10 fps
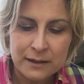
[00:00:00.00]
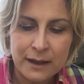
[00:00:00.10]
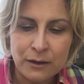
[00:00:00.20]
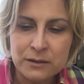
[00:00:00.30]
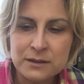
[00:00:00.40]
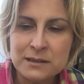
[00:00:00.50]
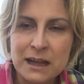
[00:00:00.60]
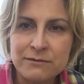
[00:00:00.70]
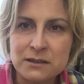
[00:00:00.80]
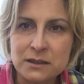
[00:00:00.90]
Now this
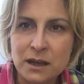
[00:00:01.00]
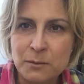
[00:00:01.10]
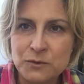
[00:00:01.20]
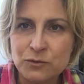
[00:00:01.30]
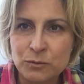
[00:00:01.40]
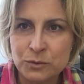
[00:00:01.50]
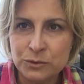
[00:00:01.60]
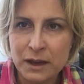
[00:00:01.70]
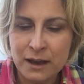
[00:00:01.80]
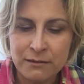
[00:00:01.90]
lavender comes from
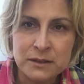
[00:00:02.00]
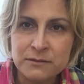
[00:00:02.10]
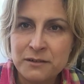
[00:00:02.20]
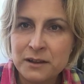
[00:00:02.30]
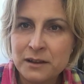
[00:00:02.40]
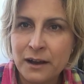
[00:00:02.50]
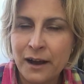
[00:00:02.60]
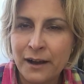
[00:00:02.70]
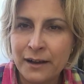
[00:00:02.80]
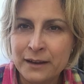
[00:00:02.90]
Bulgaria. It's very
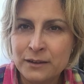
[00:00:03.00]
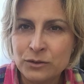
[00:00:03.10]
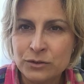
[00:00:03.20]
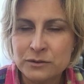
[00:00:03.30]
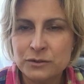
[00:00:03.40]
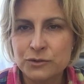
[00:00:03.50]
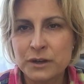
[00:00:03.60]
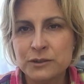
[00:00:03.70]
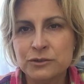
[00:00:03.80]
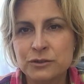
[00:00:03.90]
high in
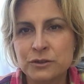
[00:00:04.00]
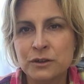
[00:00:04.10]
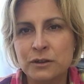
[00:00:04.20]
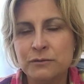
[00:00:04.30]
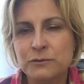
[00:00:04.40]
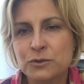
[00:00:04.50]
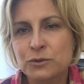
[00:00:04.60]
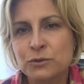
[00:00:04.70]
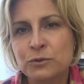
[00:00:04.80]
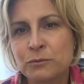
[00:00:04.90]
concentration of
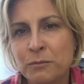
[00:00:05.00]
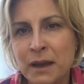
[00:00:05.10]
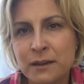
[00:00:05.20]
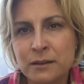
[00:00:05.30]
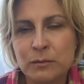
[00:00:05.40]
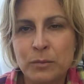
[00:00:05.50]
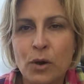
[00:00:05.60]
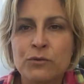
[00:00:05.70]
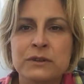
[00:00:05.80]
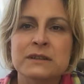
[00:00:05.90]
two main
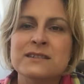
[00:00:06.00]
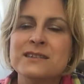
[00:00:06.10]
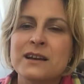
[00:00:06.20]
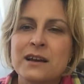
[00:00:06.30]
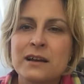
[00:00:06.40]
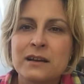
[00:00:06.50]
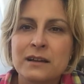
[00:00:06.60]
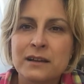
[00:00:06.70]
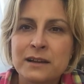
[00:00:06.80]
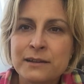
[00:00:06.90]
components,
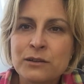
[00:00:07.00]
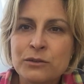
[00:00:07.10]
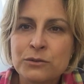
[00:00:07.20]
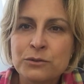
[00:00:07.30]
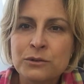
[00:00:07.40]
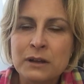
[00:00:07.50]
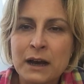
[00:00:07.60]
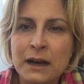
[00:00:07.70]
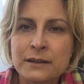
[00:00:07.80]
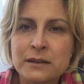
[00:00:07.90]
linalool
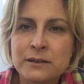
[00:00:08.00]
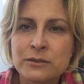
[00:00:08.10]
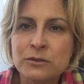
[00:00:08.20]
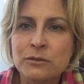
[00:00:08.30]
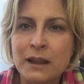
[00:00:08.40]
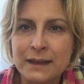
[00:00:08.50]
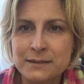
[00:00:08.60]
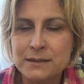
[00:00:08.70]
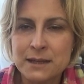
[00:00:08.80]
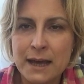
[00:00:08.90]
and linalool
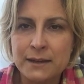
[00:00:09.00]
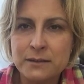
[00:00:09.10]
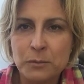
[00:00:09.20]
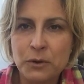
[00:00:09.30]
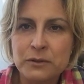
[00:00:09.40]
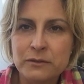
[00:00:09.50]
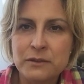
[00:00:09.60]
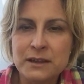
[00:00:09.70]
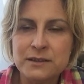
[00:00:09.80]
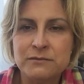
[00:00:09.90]
acetate. Both of
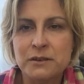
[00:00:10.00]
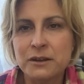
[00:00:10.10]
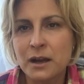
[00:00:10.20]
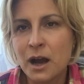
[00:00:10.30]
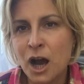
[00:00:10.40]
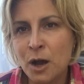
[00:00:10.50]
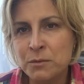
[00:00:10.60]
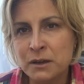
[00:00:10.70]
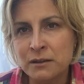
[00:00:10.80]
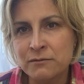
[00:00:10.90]
these are very
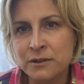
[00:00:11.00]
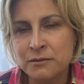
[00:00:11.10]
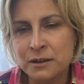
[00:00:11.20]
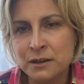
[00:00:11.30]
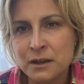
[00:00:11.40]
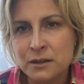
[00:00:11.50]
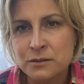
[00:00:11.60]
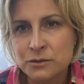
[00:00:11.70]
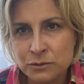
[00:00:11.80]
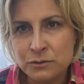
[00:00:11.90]
calming and very
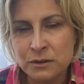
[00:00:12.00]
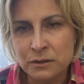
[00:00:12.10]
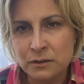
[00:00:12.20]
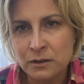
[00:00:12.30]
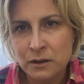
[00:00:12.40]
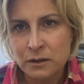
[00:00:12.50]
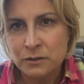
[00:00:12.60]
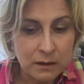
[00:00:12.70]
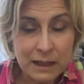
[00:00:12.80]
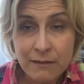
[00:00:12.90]
soothing.
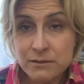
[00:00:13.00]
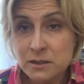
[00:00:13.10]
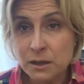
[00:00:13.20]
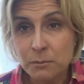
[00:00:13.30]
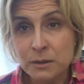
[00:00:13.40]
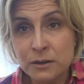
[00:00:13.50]
Lavender can be